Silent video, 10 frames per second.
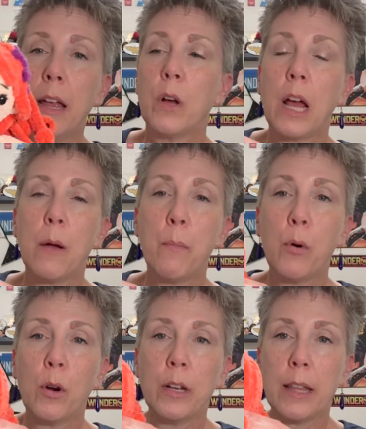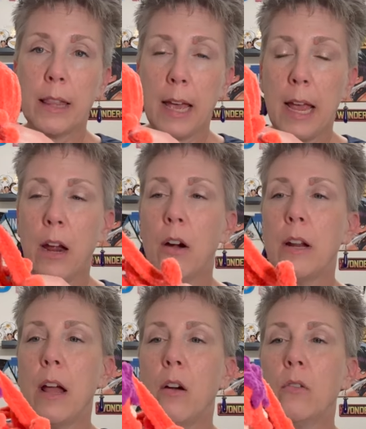When I put the hair
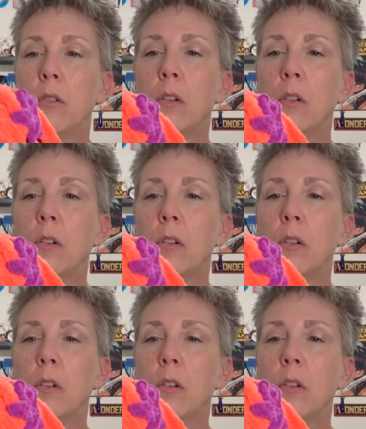down,